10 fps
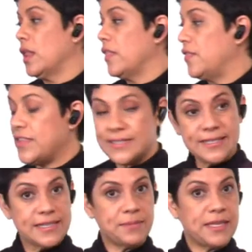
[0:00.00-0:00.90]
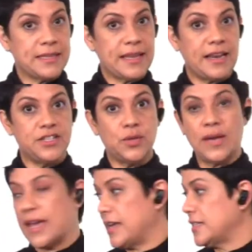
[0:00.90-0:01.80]
this is something that I do
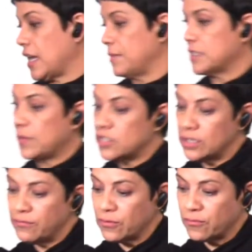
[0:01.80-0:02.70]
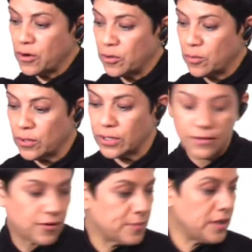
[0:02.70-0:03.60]
ahead of time, especially for photo work.
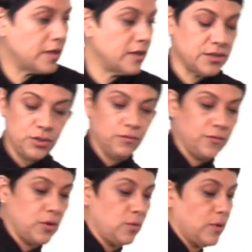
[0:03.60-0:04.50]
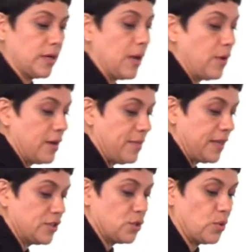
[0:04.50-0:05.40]
If I'm going to do photo work, I want to
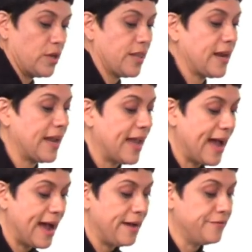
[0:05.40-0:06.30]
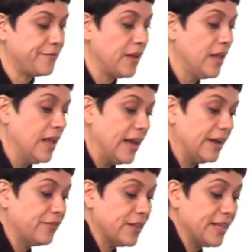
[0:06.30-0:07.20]
make sure that I have
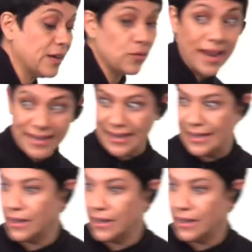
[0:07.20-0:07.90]
everything ready